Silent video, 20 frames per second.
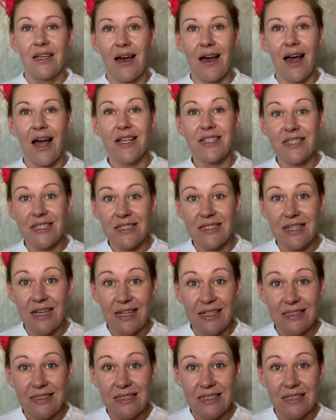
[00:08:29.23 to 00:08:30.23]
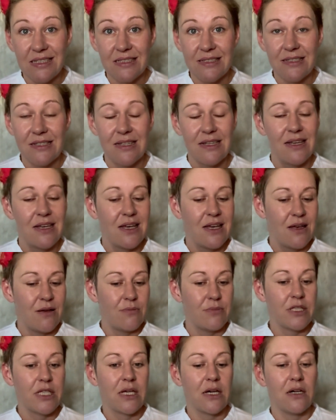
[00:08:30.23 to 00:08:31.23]
agitated,
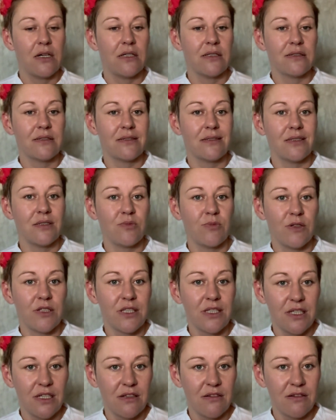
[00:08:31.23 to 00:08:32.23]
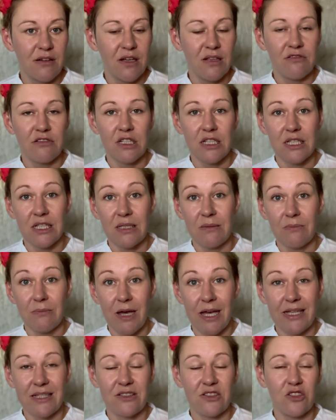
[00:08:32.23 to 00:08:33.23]
because this bacteria really
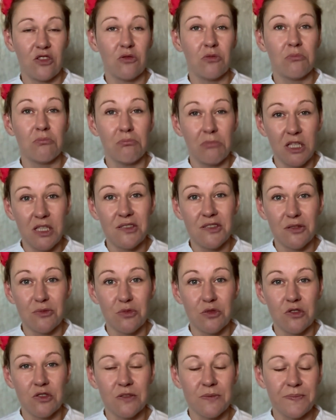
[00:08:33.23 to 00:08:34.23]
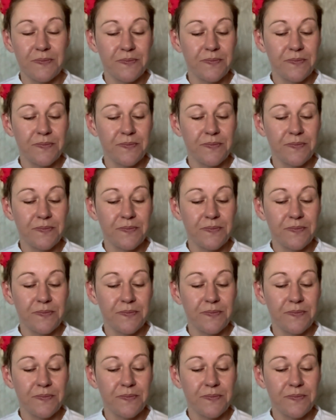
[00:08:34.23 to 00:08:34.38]
makes you miserable.